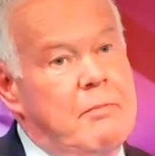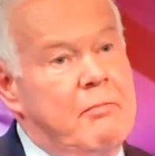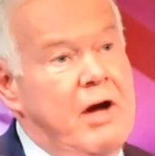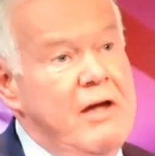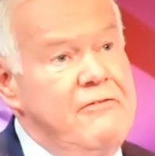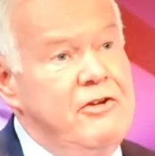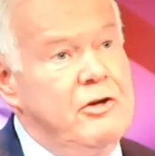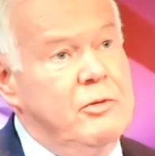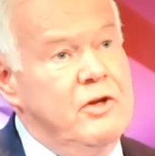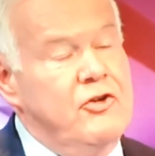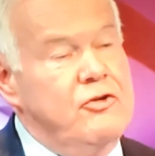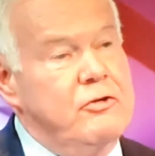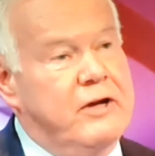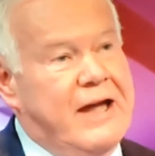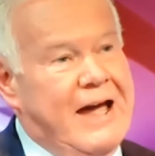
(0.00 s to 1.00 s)
And my view
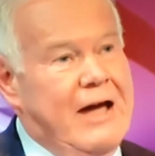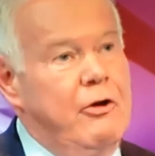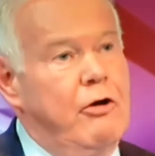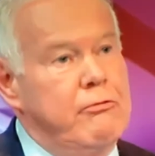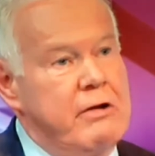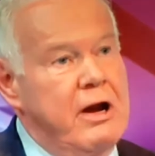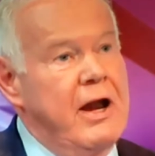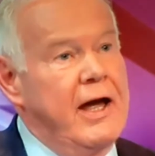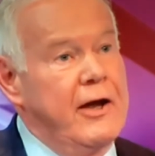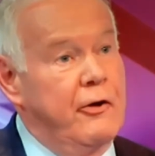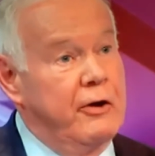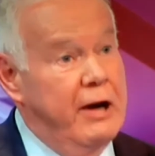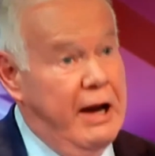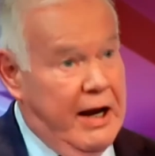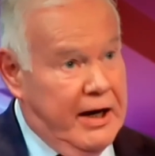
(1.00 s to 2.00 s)
is you cannot rely
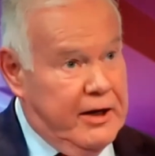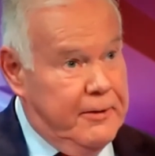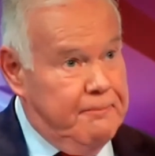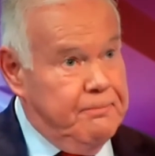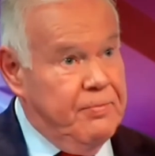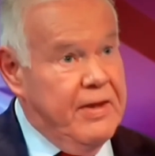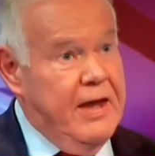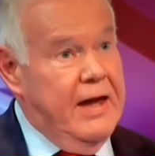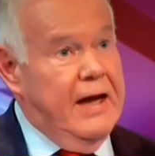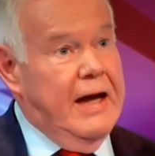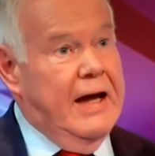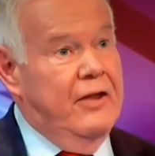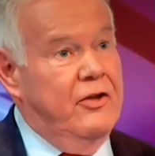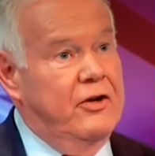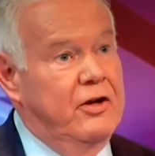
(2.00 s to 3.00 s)
on luck.
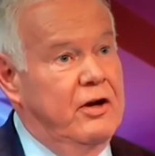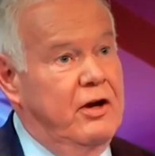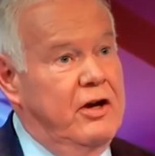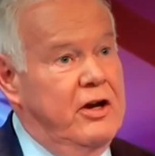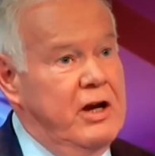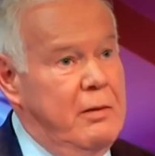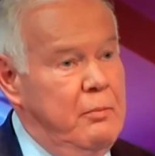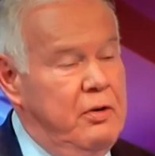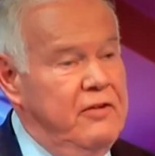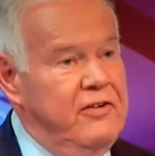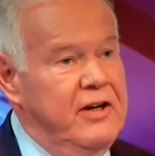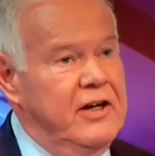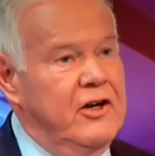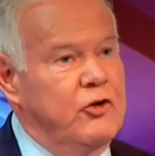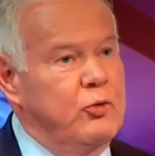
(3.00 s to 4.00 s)
And that in a number of
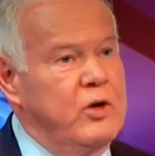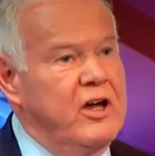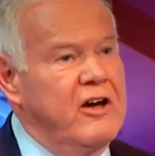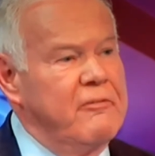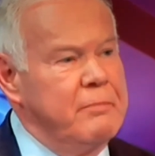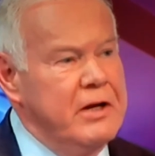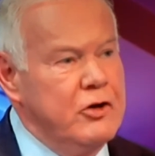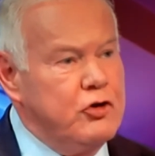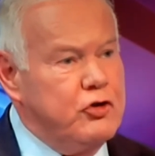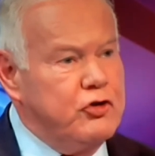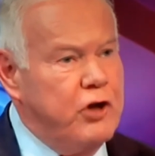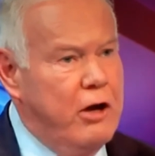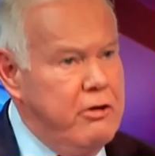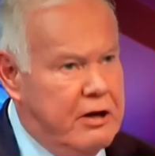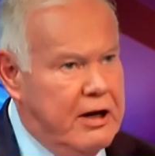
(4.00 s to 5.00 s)
years, we have been
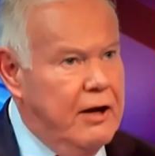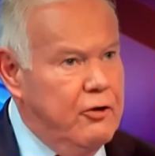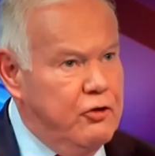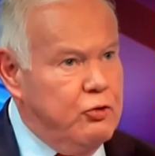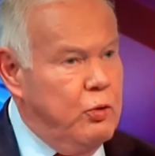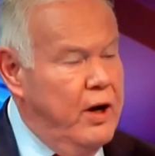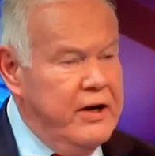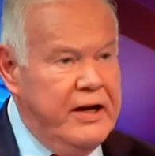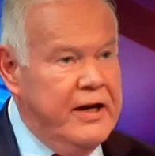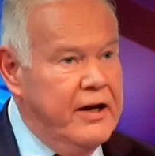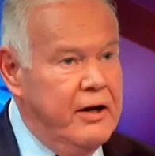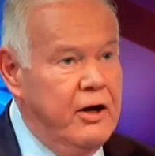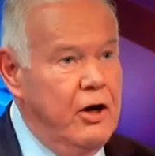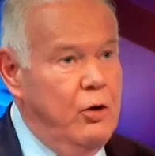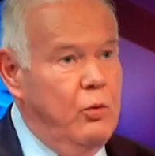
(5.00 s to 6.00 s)
so close, one
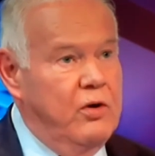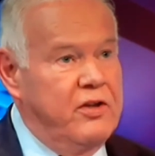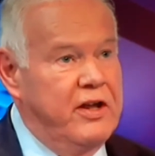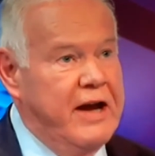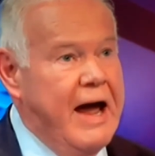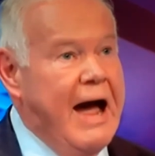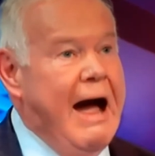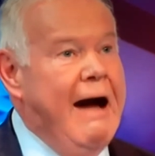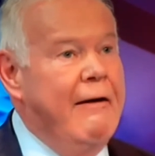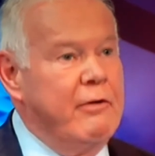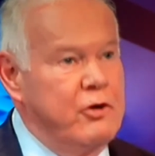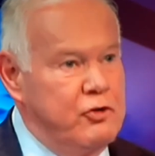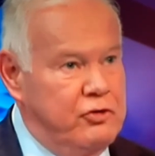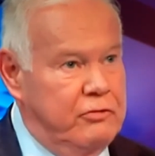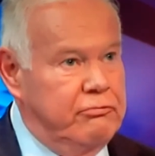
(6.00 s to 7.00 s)
year within
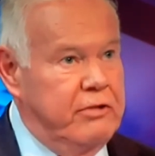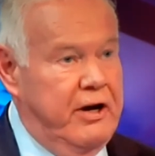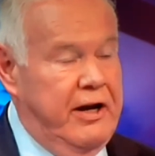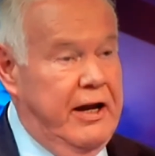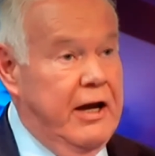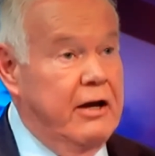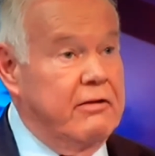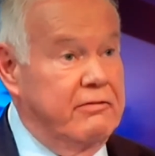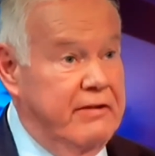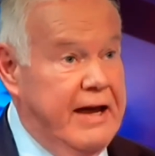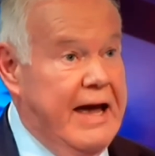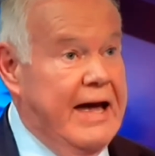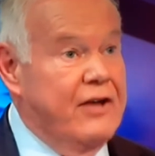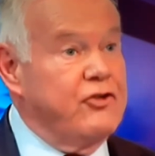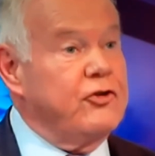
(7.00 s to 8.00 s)
hours of running out of
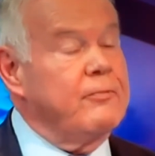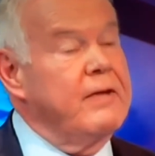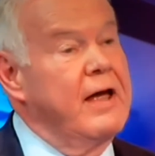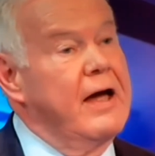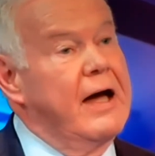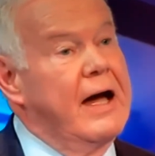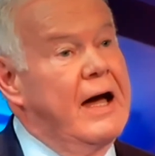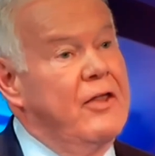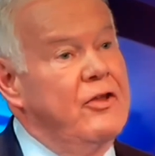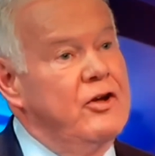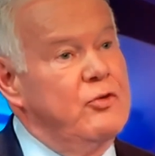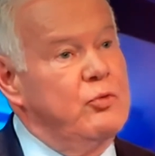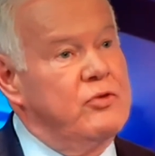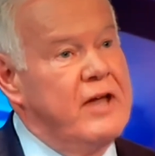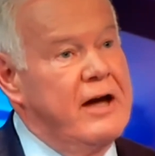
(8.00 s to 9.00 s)
gas. And
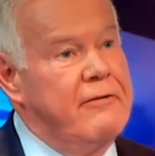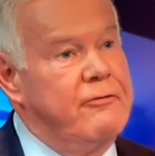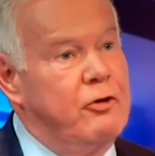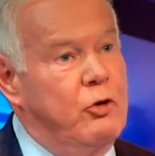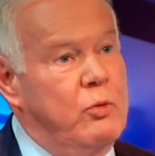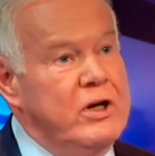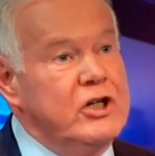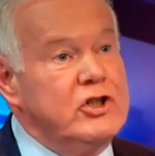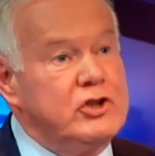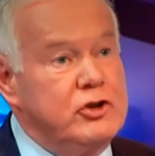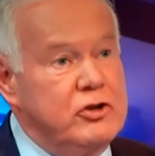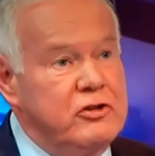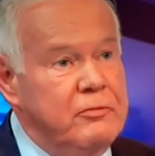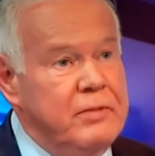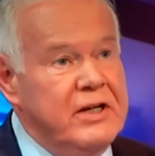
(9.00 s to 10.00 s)
that therefore we
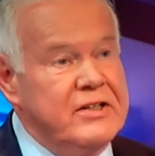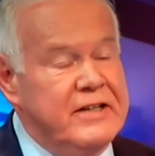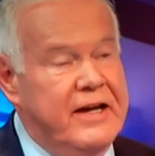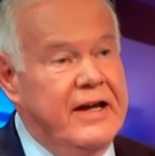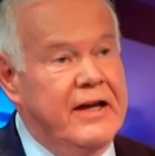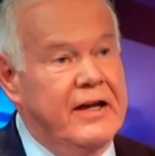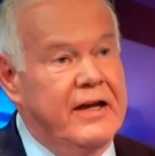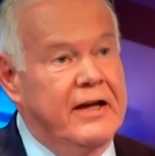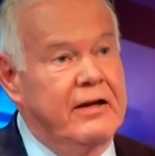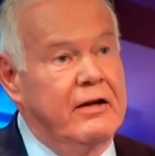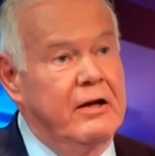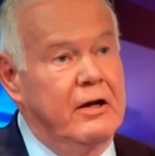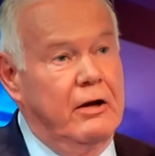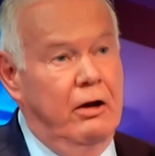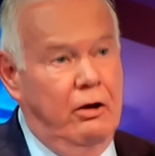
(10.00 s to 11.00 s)
should have been taking
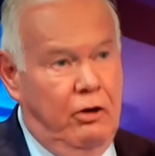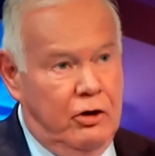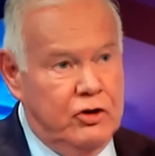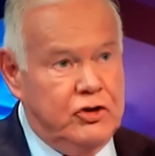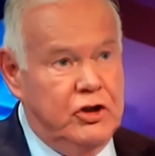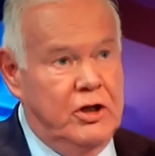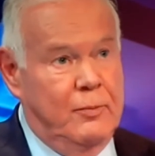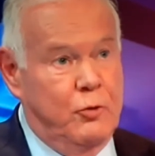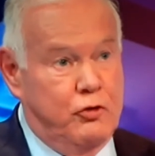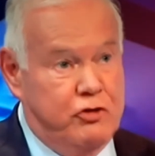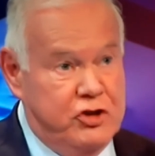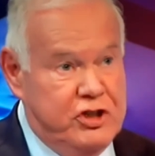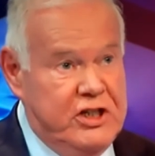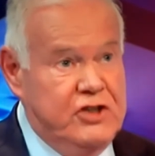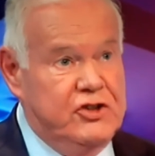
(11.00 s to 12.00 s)
long-term
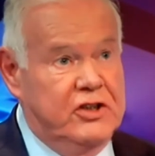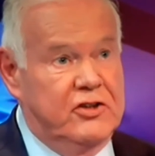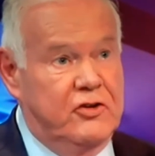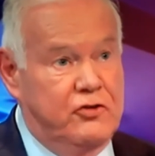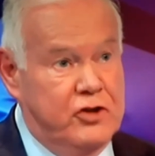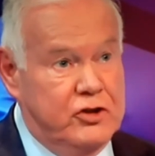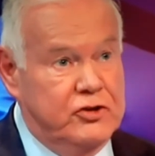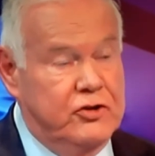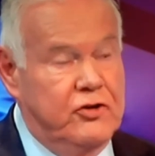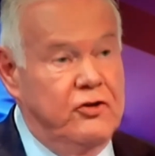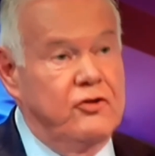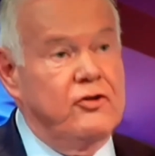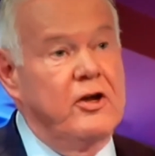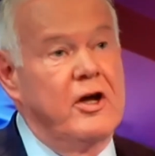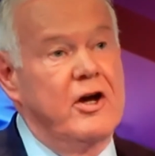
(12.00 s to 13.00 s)
strategic
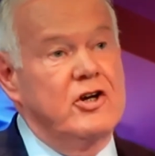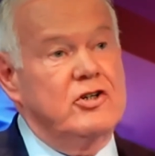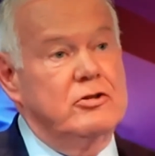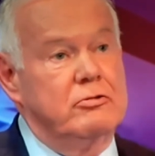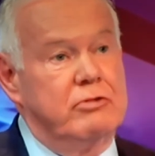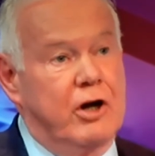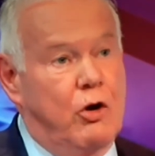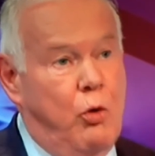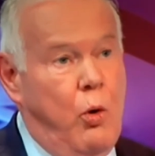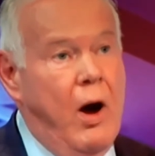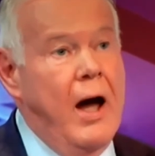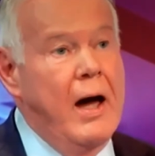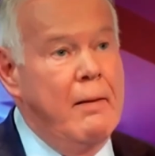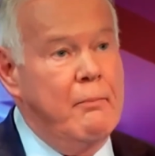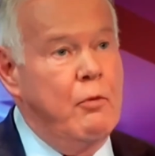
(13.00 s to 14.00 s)
decisions to
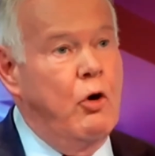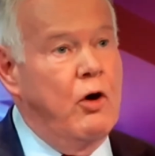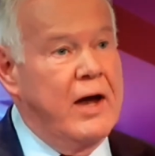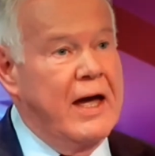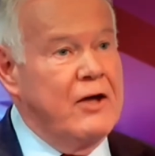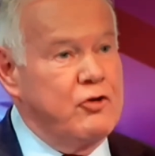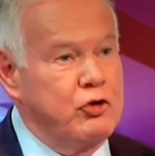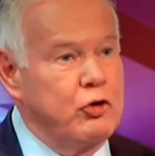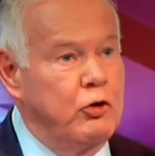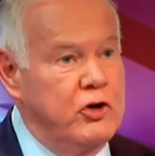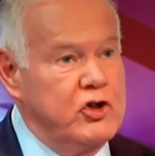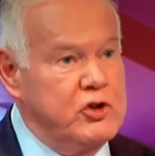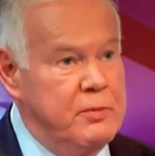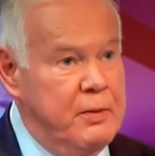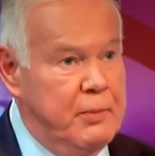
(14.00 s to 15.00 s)
require more gas
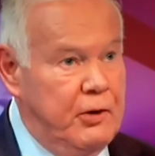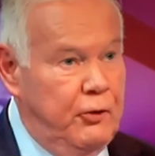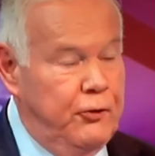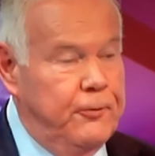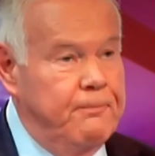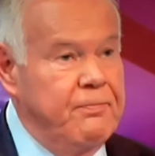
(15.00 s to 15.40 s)
storage to be built.